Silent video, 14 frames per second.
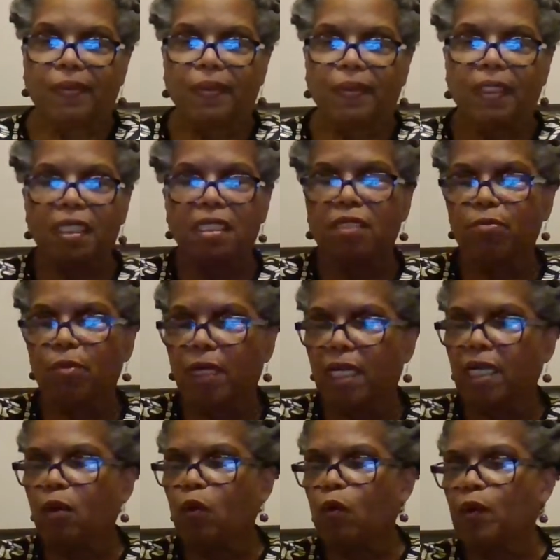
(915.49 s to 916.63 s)
What is
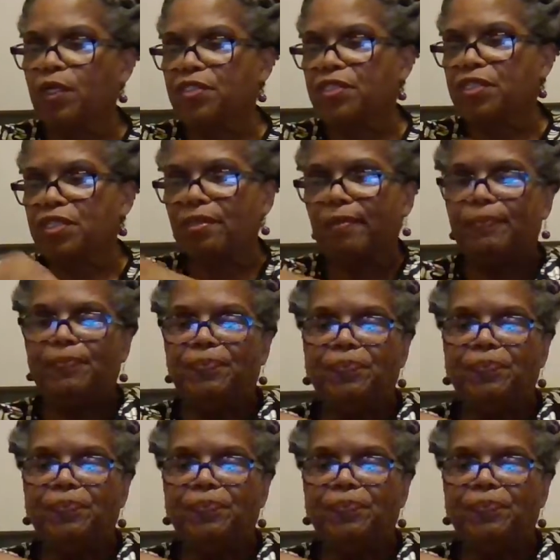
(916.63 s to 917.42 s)
my question?